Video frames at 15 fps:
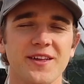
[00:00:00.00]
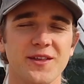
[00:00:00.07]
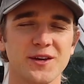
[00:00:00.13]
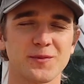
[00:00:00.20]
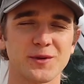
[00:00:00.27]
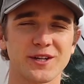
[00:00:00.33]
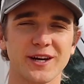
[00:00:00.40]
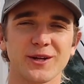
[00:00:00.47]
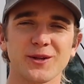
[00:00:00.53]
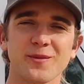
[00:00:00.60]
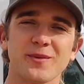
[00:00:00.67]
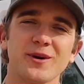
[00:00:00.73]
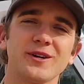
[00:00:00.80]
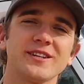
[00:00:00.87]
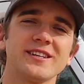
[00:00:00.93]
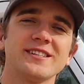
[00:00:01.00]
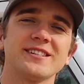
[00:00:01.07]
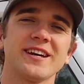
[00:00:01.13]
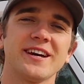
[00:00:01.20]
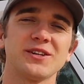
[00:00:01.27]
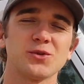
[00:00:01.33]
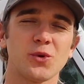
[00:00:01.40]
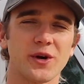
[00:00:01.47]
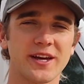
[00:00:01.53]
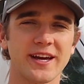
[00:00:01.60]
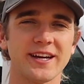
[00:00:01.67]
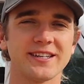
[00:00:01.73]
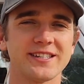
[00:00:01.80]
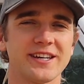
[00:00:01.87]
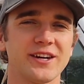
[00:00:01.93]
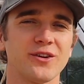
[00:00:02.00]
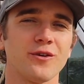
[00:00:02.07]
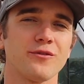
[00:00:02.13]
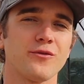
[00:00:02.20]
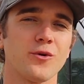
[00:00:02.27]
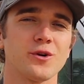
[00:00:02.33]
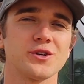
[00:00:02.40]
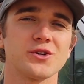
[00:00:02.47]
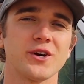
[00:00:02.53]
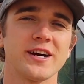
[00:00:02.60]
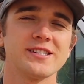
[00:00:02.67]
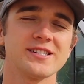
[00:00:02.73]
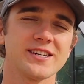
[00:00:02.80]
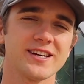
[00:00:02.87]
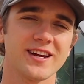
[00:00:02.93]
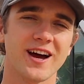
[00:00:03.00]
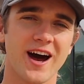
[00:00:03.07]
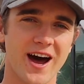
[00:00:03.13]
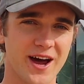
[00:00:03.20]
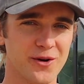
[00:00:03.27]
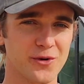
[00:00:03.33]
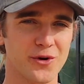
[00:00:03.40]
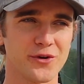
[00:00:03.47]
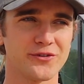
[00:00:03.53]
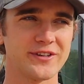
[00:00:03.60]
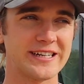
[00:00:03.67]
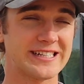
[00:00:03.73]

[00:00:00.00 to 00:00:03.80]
This particular build is a 2018 Ford Transit high roof